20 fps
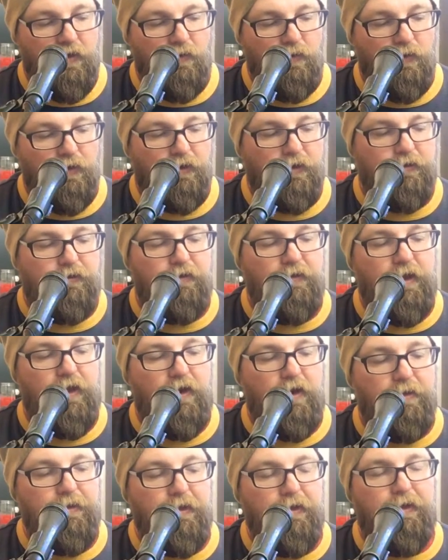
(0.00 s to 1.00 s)
We're going to do that
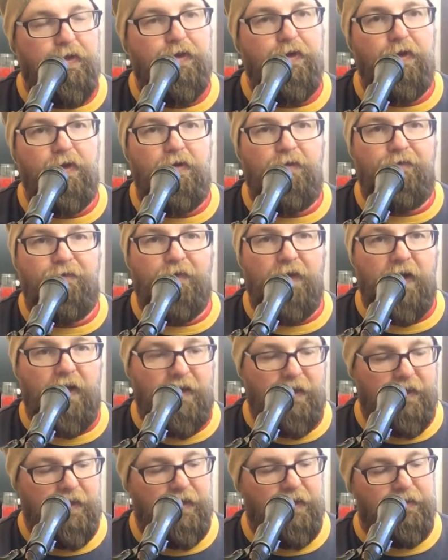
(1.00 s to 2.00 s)
on the 3rd
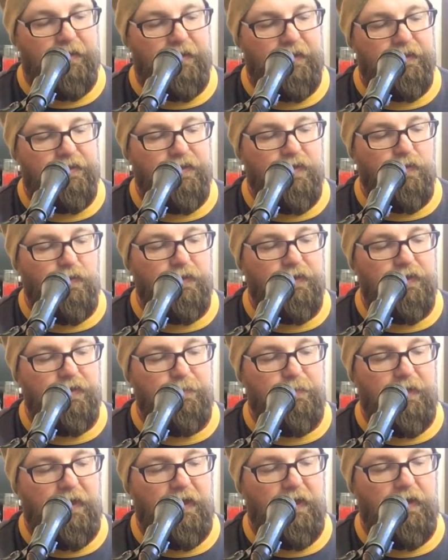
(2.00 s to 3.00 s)
fret, and it is going to
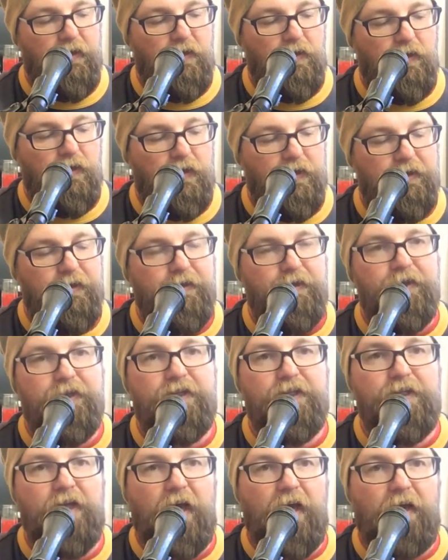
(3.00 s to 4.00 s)
be on the
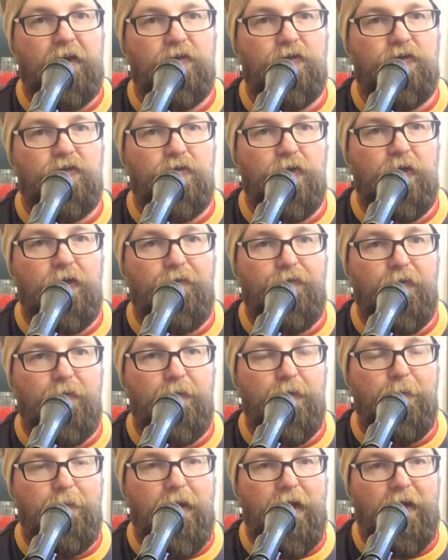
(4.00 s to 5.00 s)
2nd string from
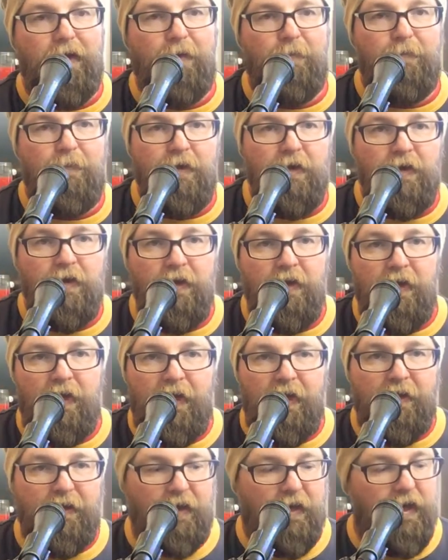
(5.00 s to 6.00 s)
the bottom.
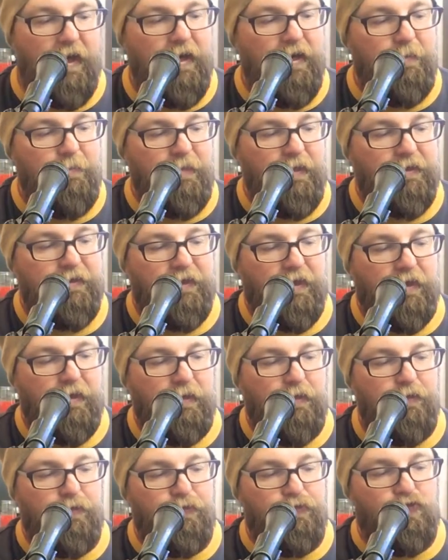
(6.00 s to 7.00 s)
And it kind of makes like a
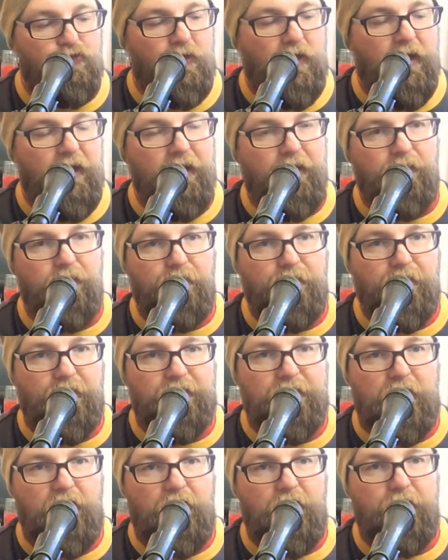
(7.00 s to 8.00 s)
little triangle.
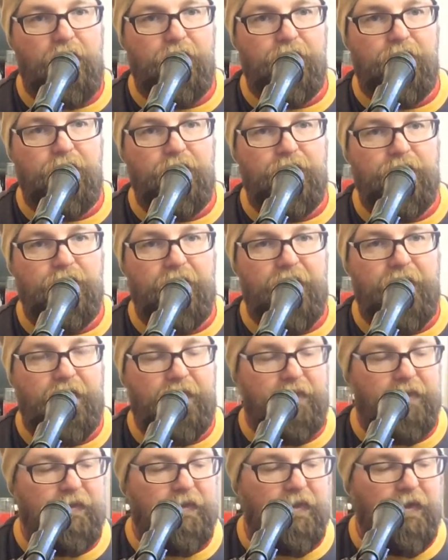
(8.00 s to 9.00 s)
That's how I always used to like
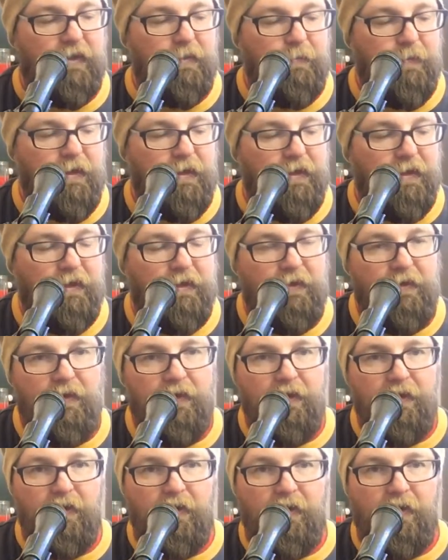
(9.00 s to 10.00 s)
to think about it.
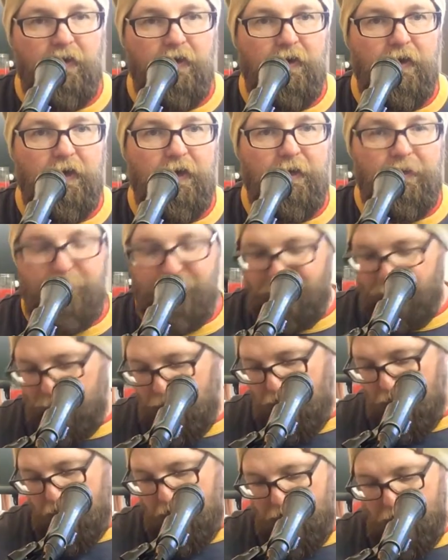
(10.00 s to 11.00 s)
All right?
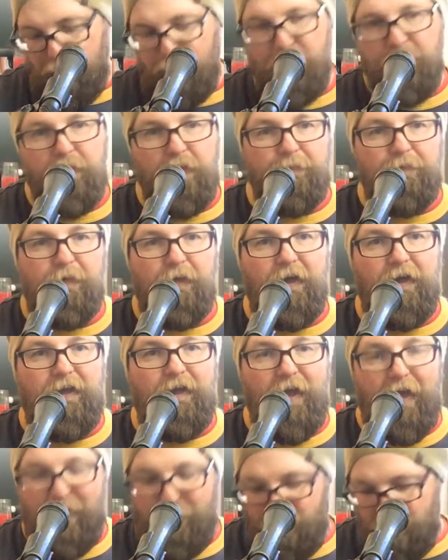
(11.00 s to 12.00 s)
And when we play
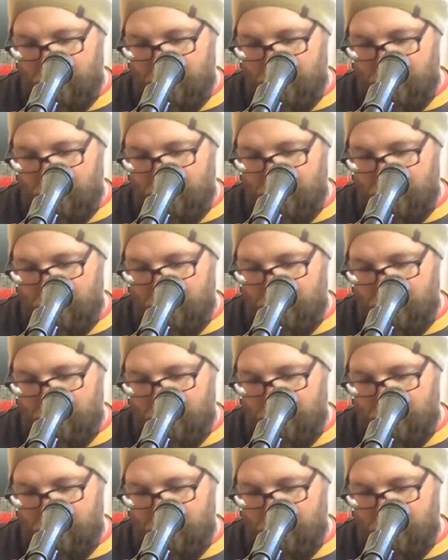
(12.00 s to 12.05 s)
that,